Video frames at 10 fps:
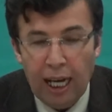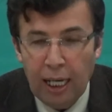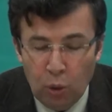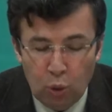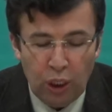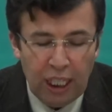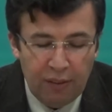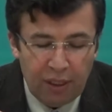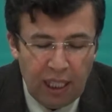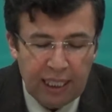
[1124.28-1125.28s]
Unto
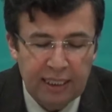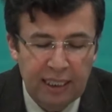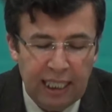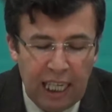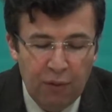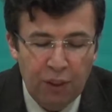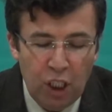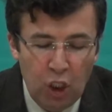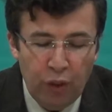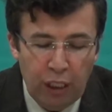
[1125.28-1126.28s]
everlasting
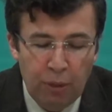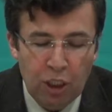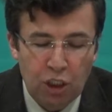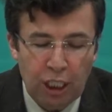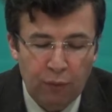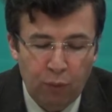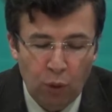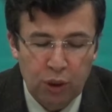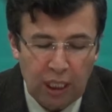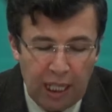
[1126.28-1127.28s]
every new image that
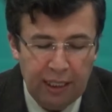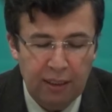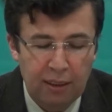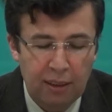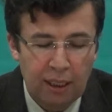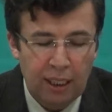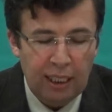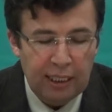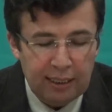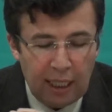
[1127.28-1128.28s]
falls on it
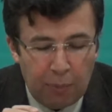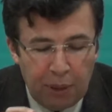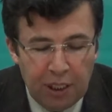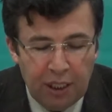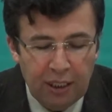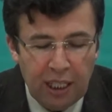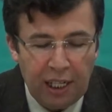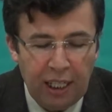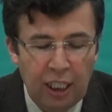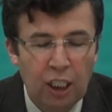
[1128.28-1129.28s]
is appearing
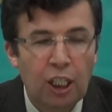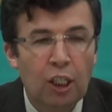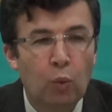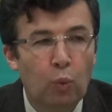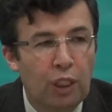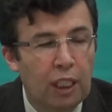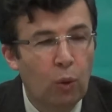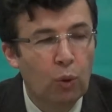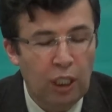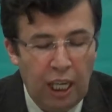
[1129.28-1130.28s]
therein
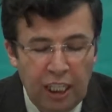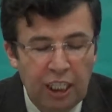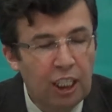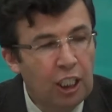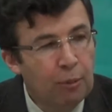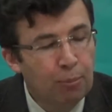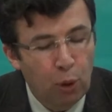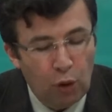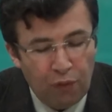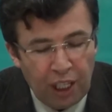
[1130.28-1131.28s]
without any
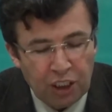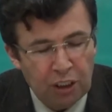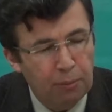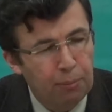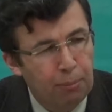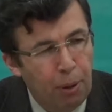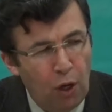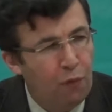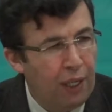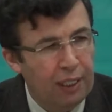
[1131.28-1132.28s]
imperfection.
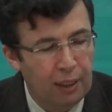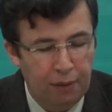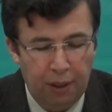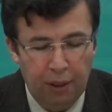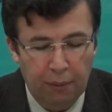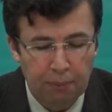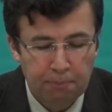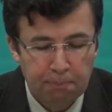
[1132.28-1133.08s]
Perfect everything.